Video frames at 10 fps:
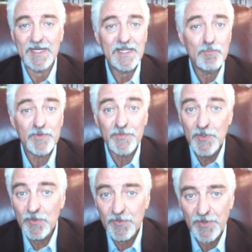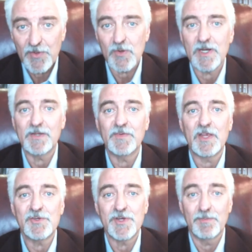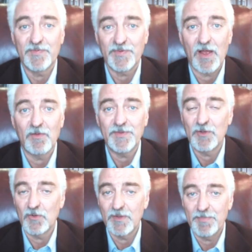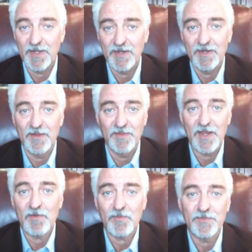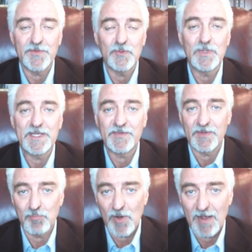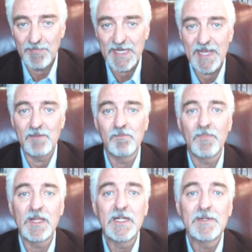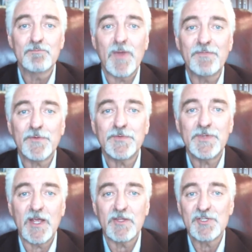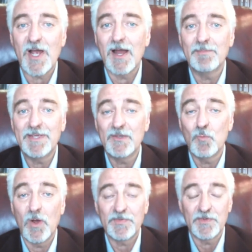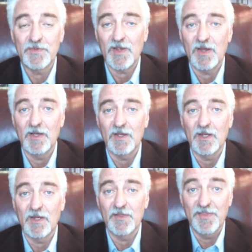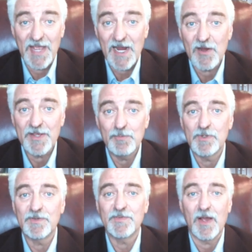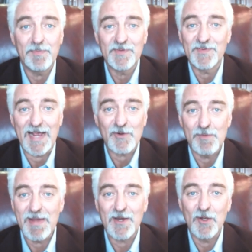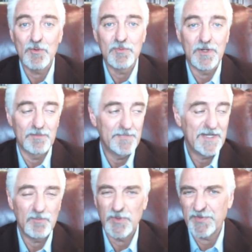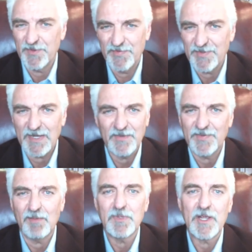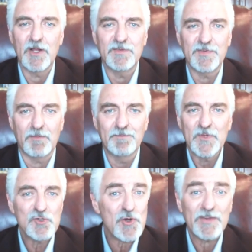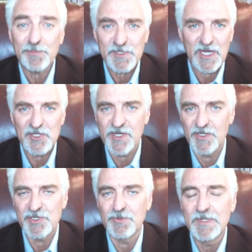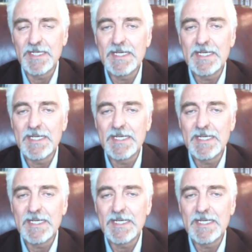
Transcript: He was new to the organization himself. He'd only been there for a few weeks. He brought me in. My first day on the job, he wasn't there. He was up in Sacramento meeting with the state assembly on some transportation issue.